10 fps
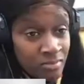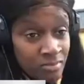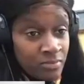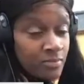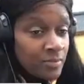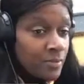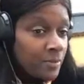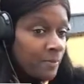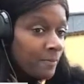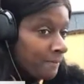
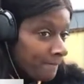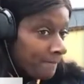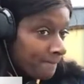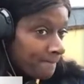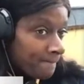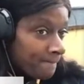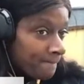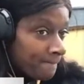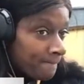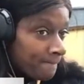
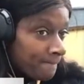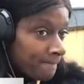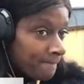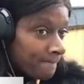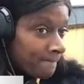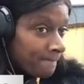(not speaking)